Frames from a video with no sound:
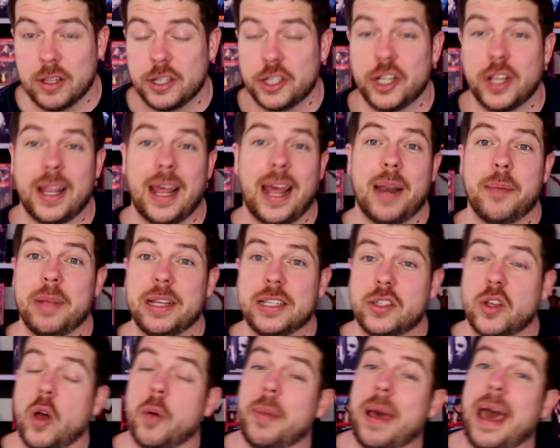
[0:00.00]
shit out of me
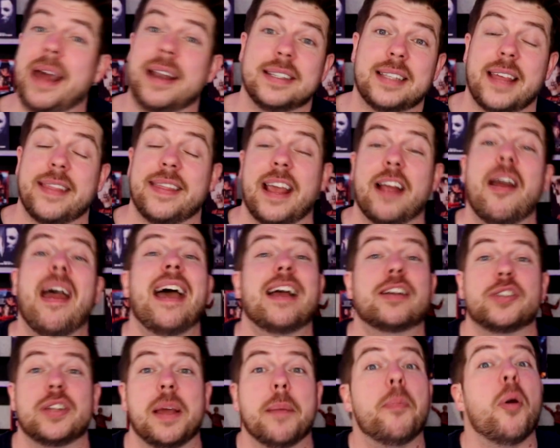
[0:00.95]
so bad is that they're
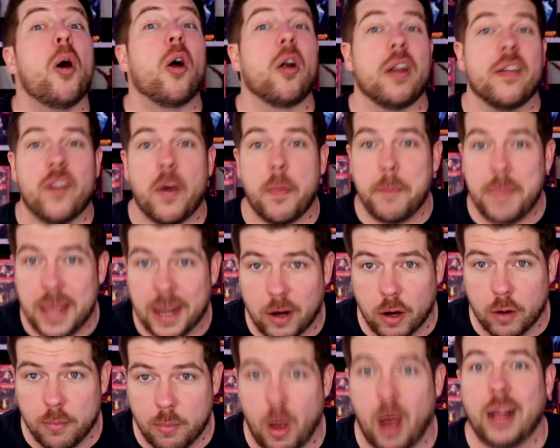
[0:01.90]
actually a part of a
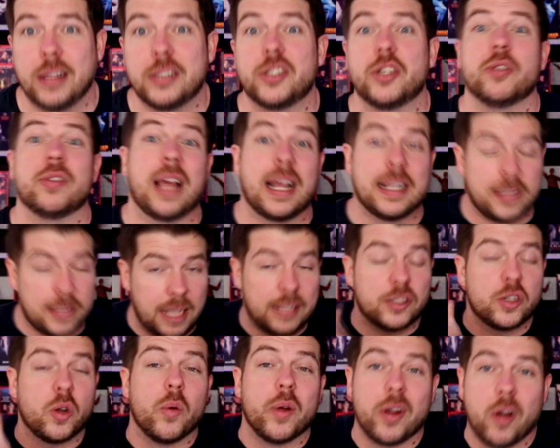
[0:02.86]
bigger monster
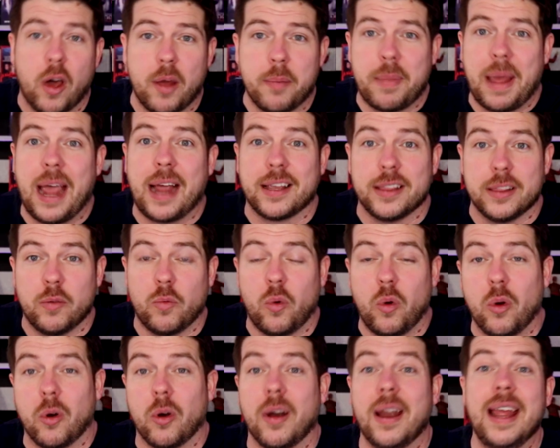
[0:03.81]
that's going on back in the
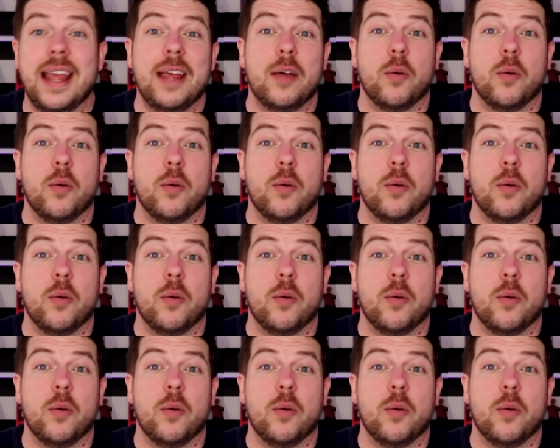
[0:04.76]
war.